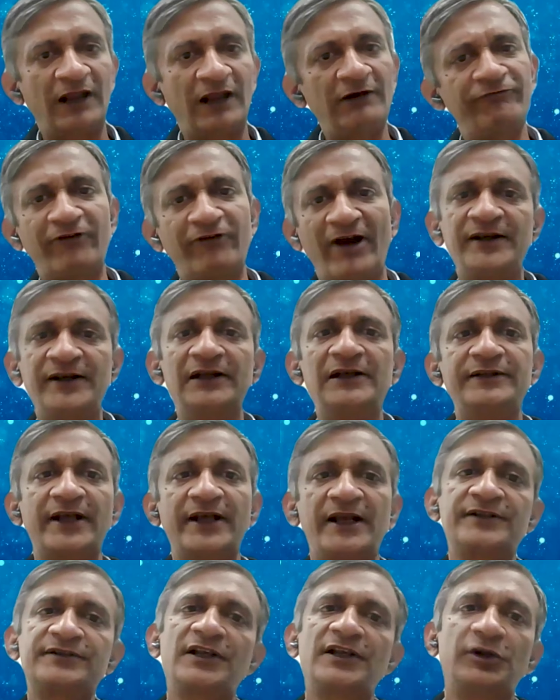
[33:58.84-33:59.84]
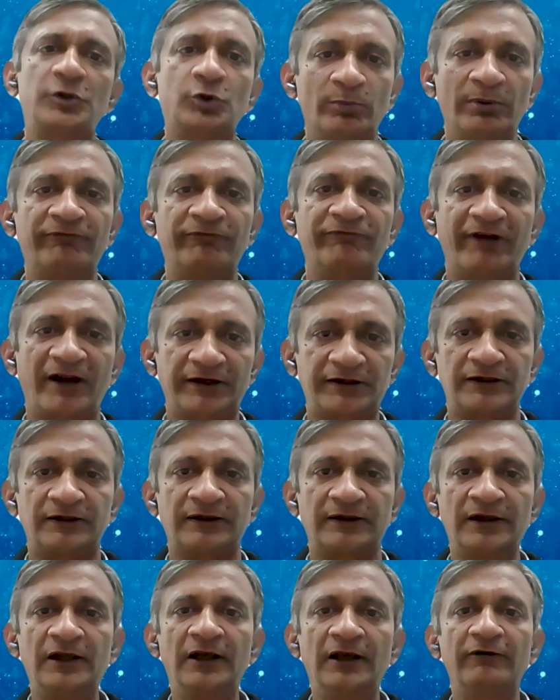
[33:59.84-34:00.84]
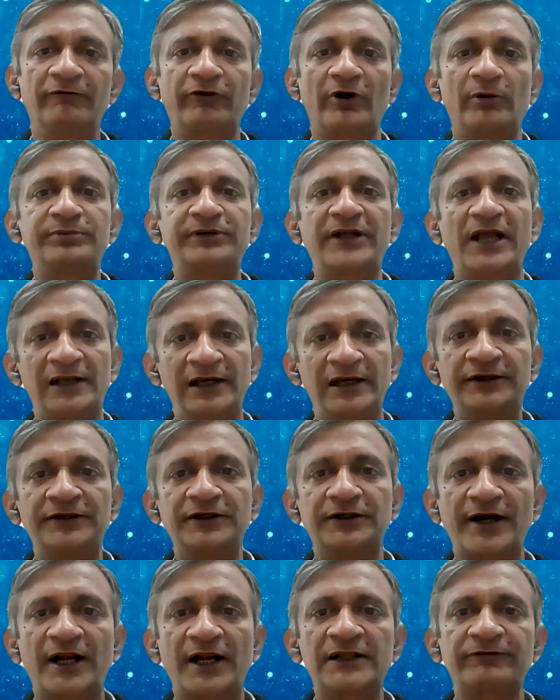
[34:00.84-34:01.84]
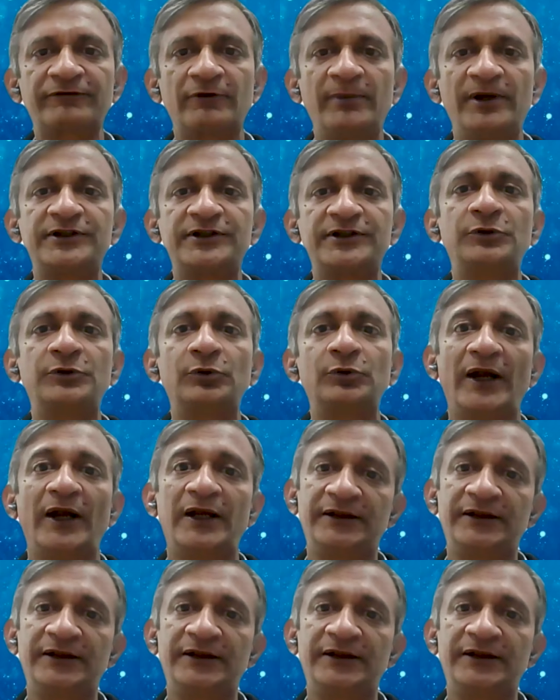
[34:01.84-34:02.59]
And finally, there is a human factor. From talent transformation to